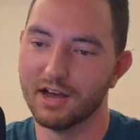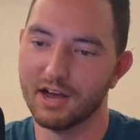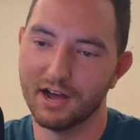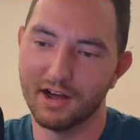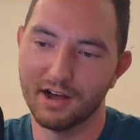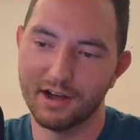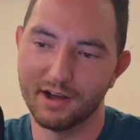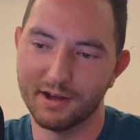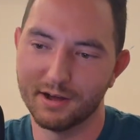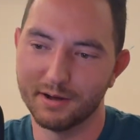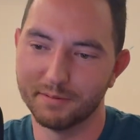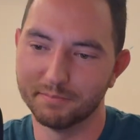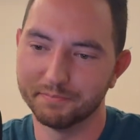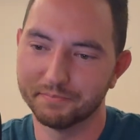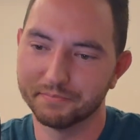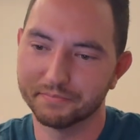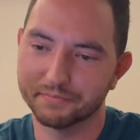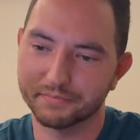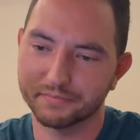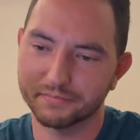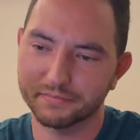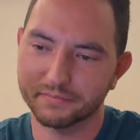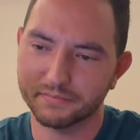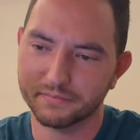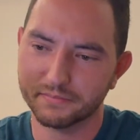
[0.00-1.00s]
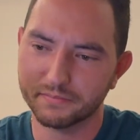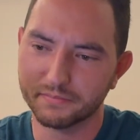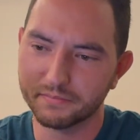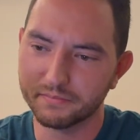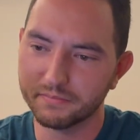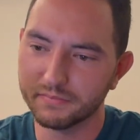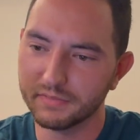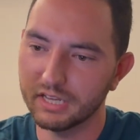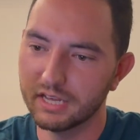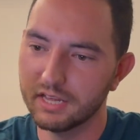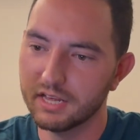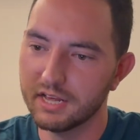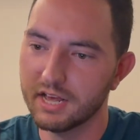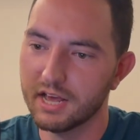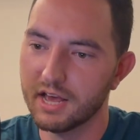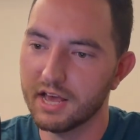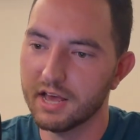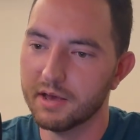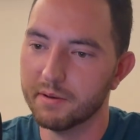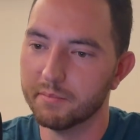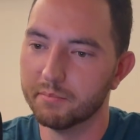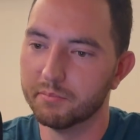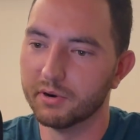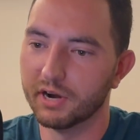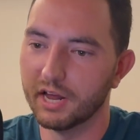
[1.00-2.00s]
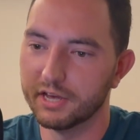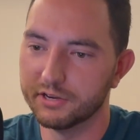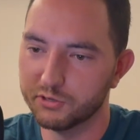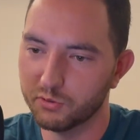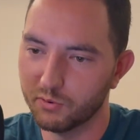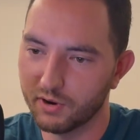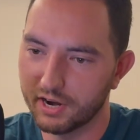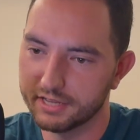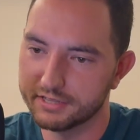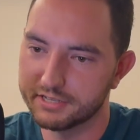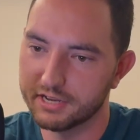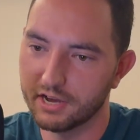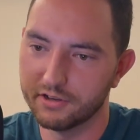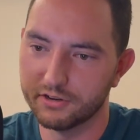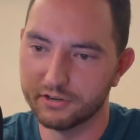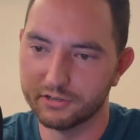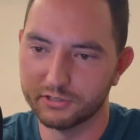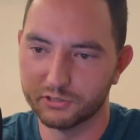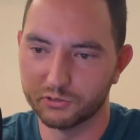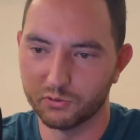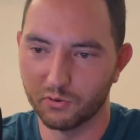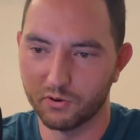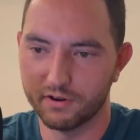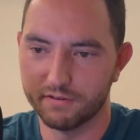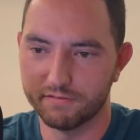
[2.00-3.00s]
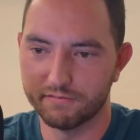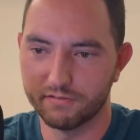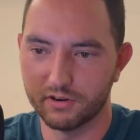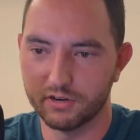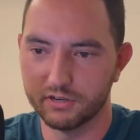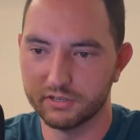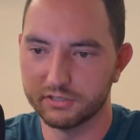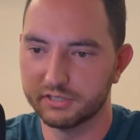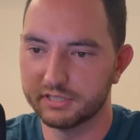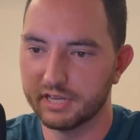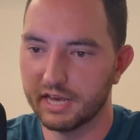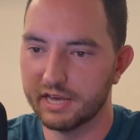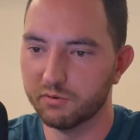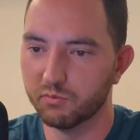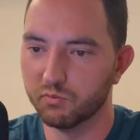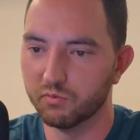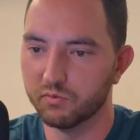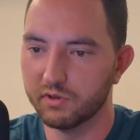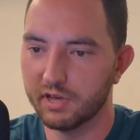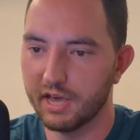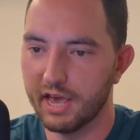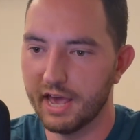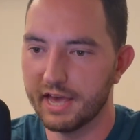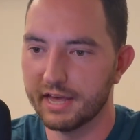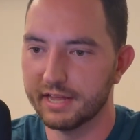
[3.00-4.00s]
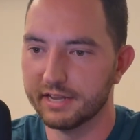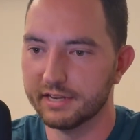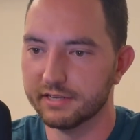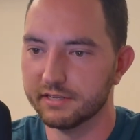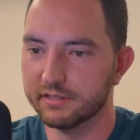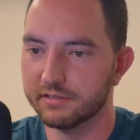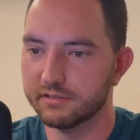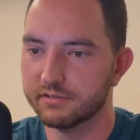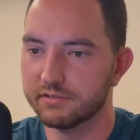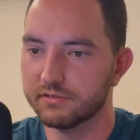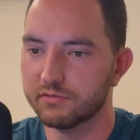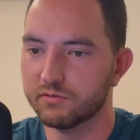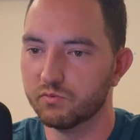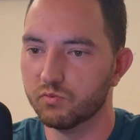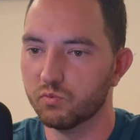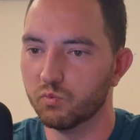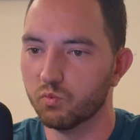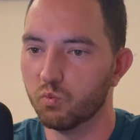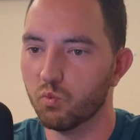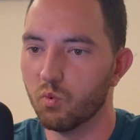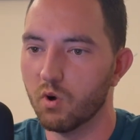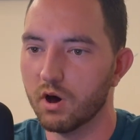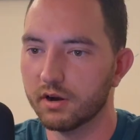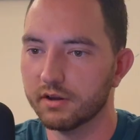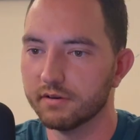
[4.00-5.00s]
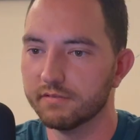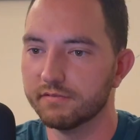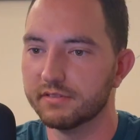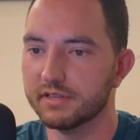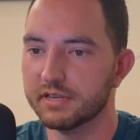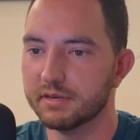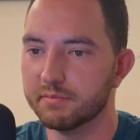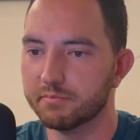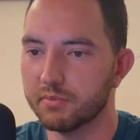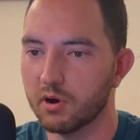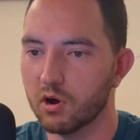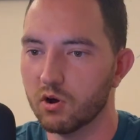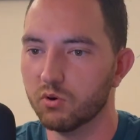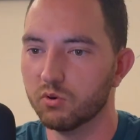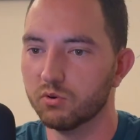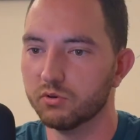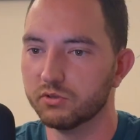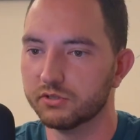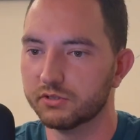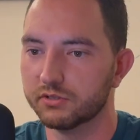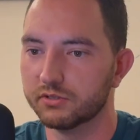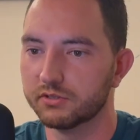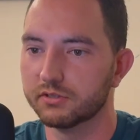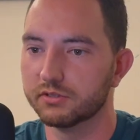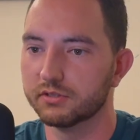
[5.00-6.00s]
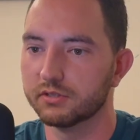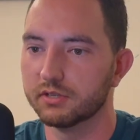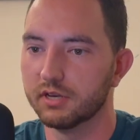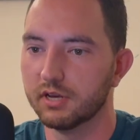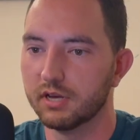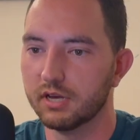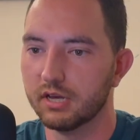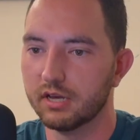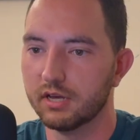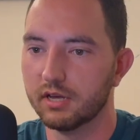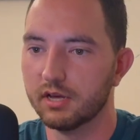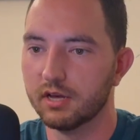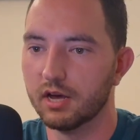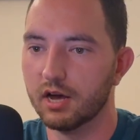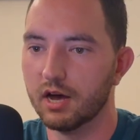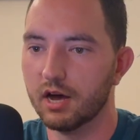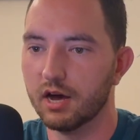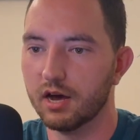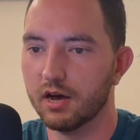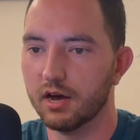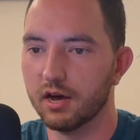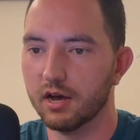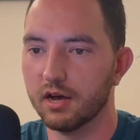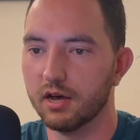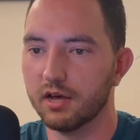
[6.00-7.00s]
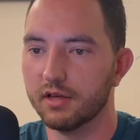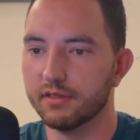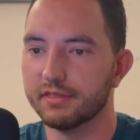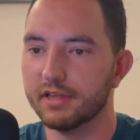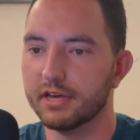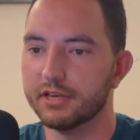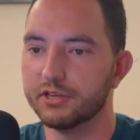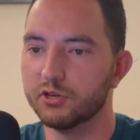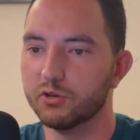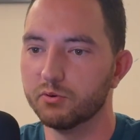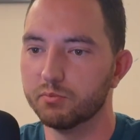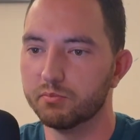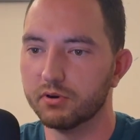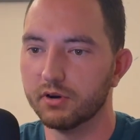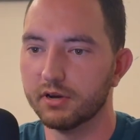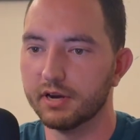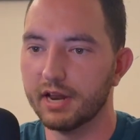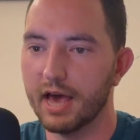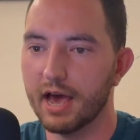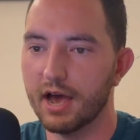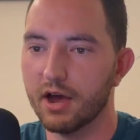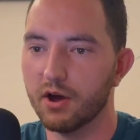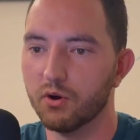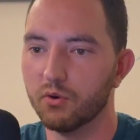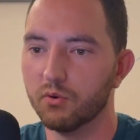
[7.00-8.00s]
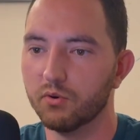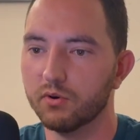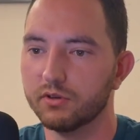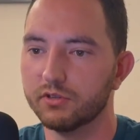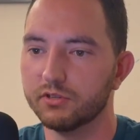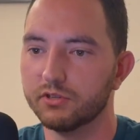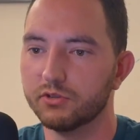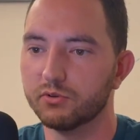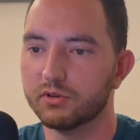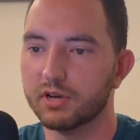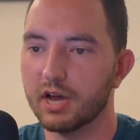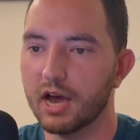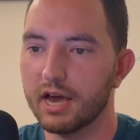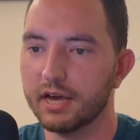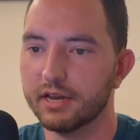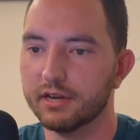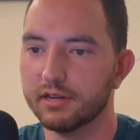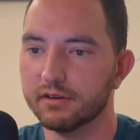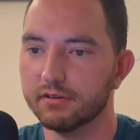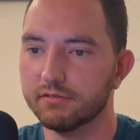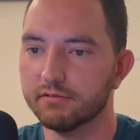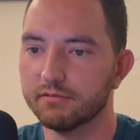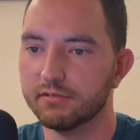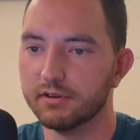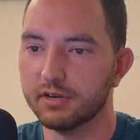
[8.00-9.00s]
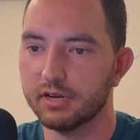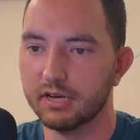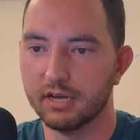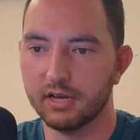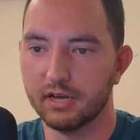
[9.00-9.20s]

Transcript: But I do want to tell your story first. And one of the posts that you put out, you kind of